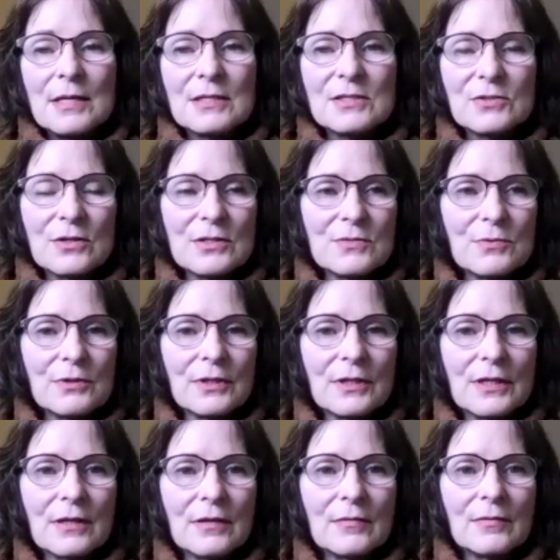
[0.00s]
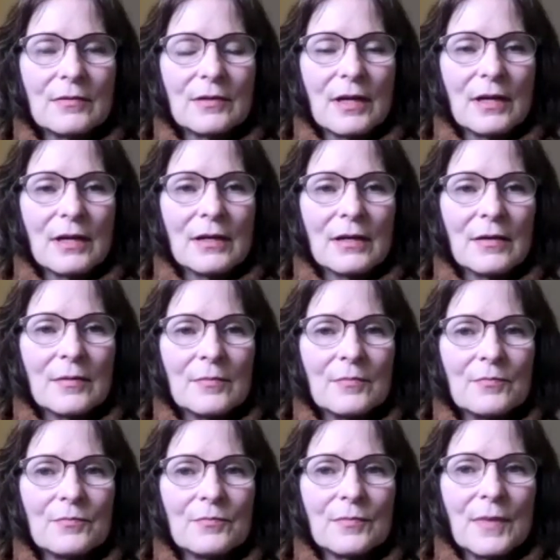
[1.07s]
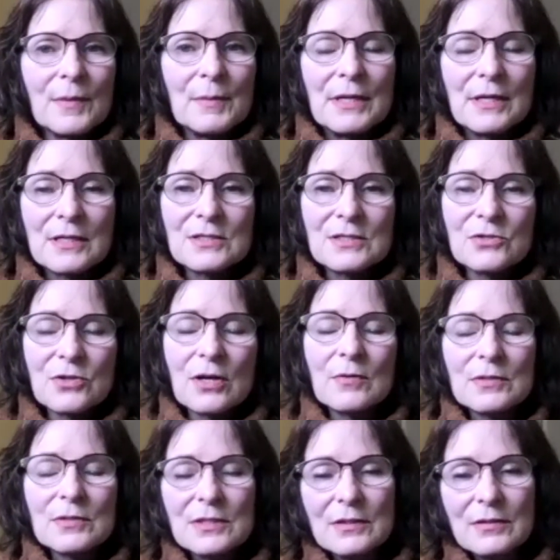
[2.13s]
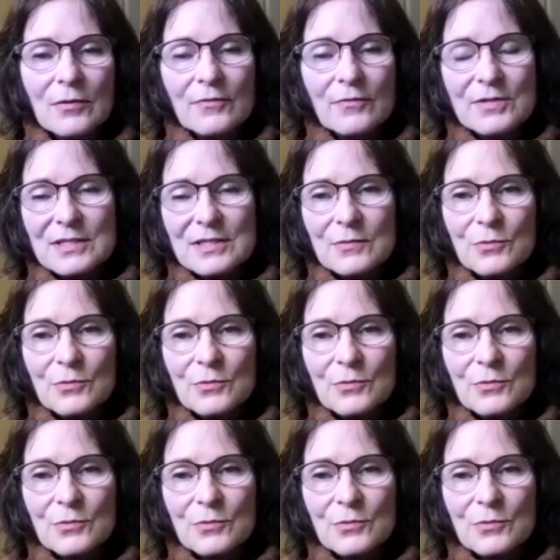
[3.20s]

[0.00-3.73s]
it starts really, I mean, it can start obviously